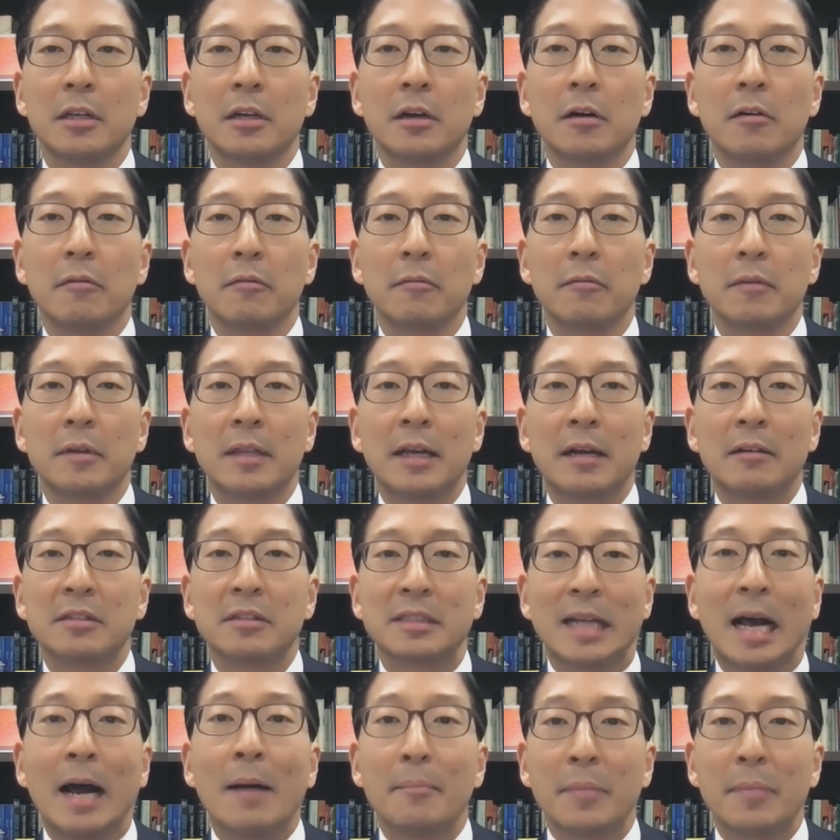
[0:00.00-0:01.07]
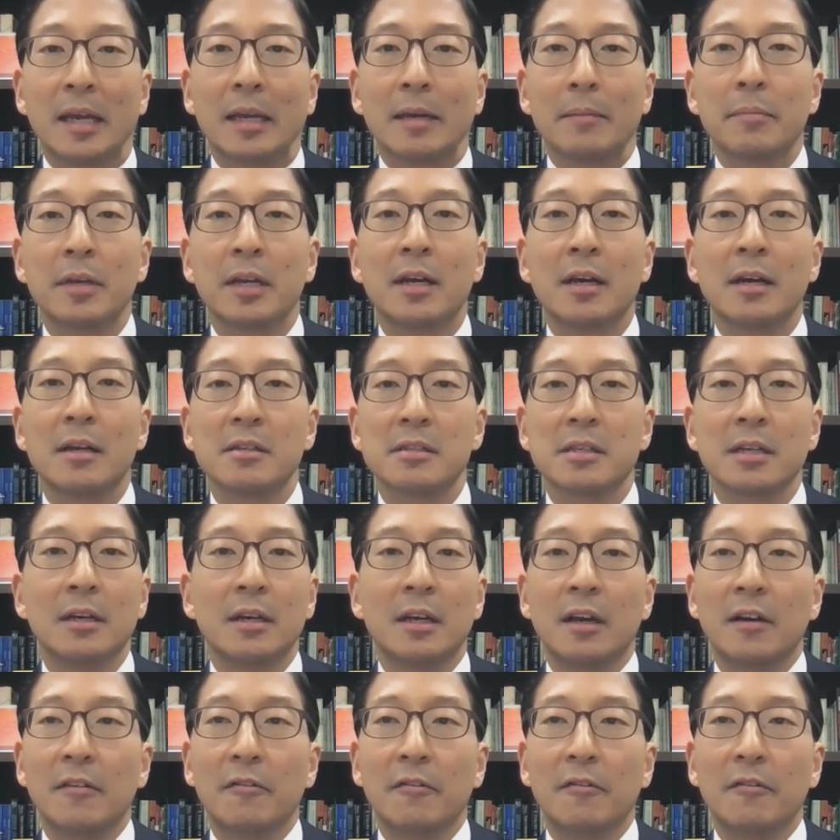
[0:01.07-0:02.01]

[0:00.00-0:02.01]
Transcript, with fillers: you know without stopping because